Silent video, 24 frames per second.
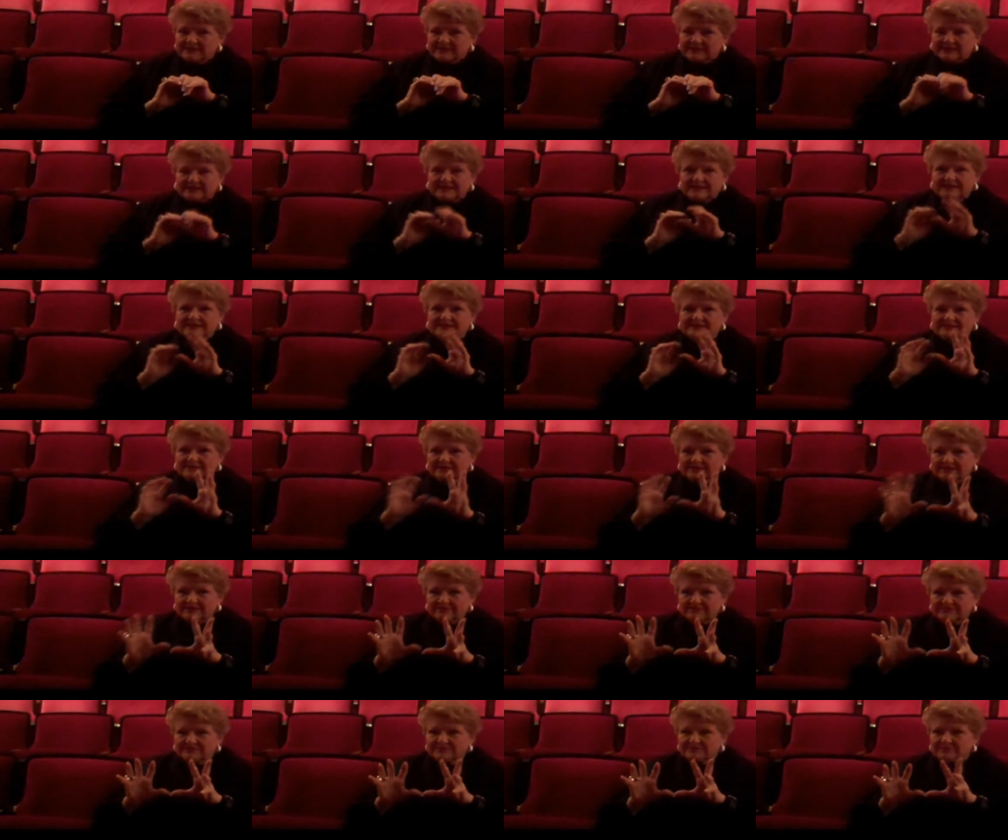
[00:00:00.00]
he
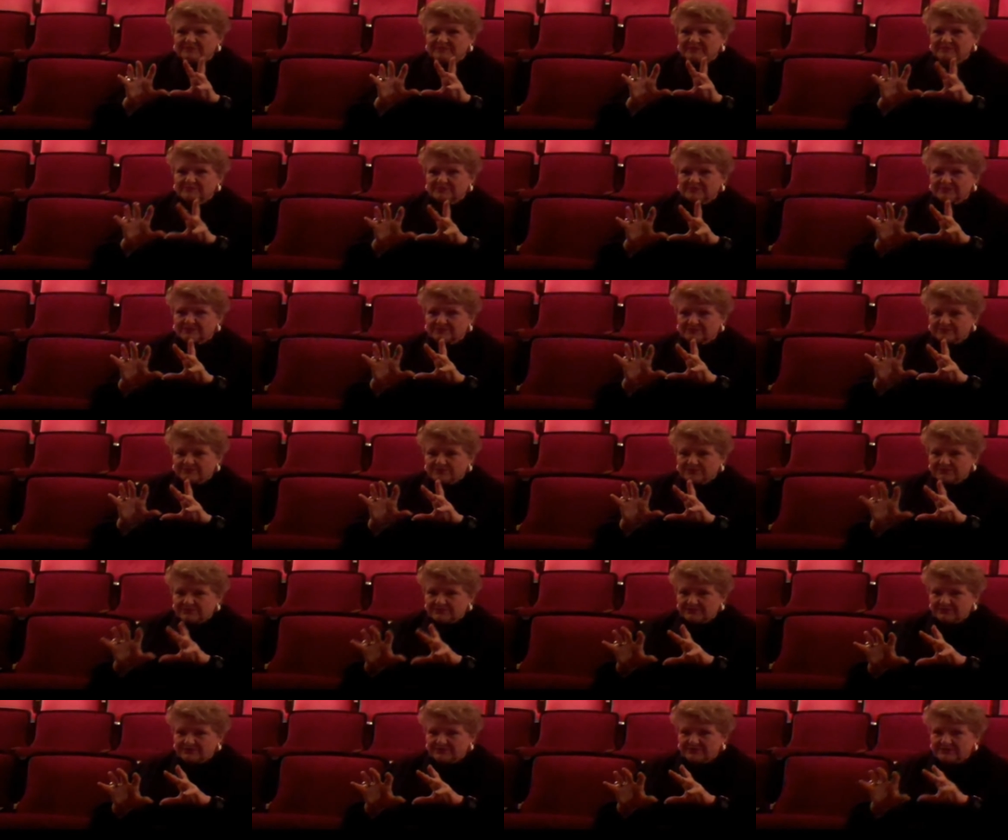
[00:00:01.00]
loved people that were
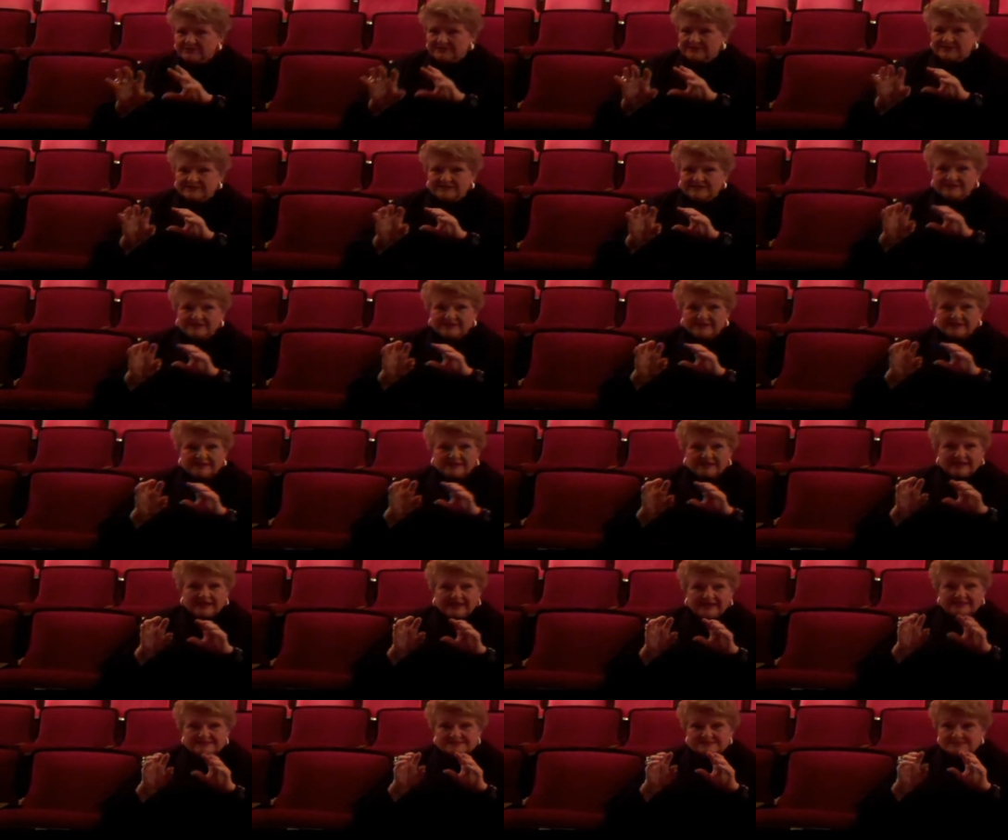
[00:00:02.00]
good and
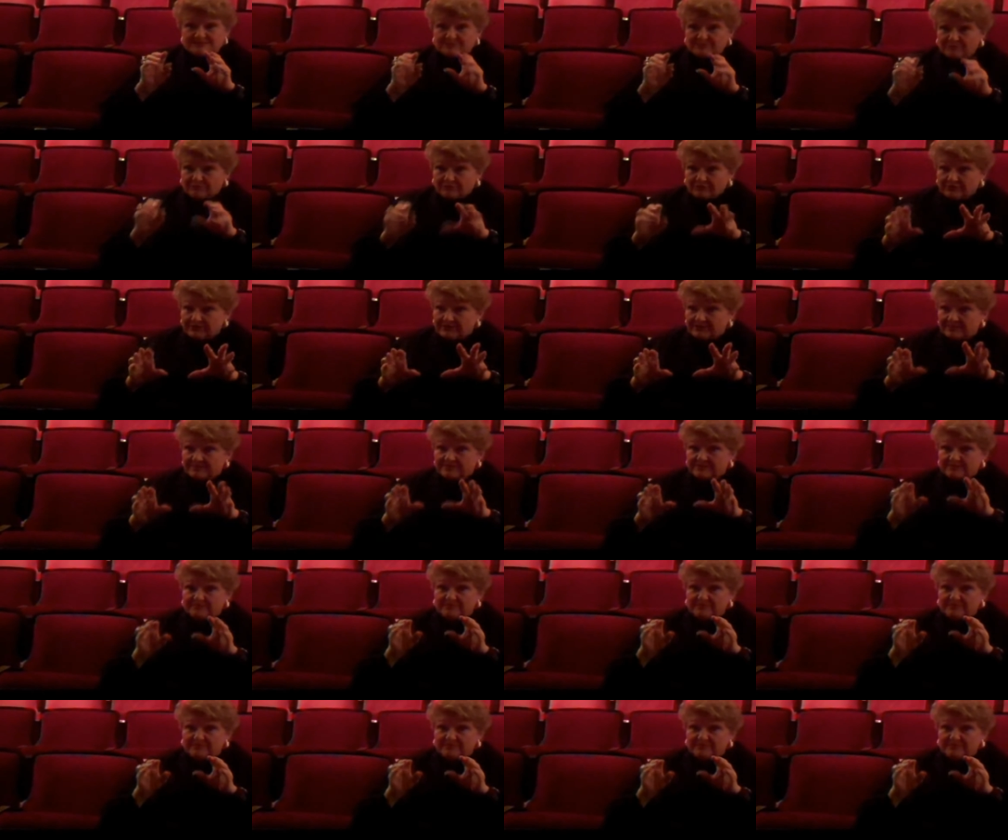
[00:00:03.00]
and supported them